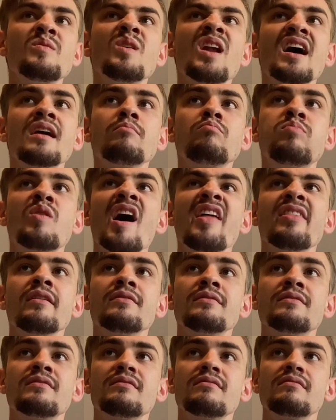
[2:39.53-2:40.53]
We're like
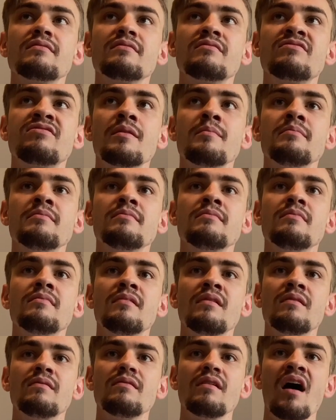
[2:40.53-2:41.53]
brothers from
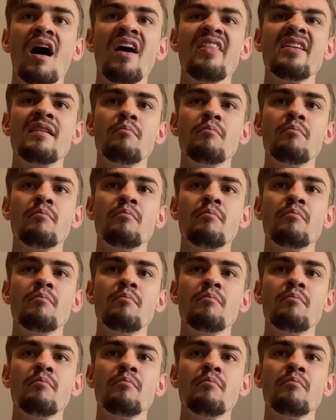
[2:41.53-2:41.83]
other